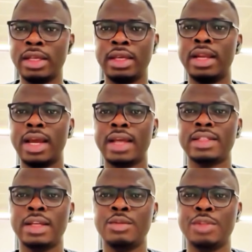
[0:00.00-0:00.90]
again, like I
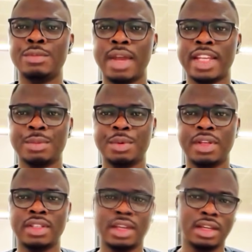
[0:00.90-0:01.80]
said, with my
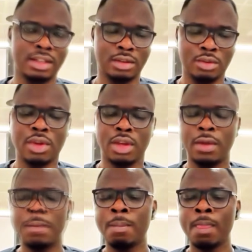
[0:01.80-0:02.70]
experience here in the UK,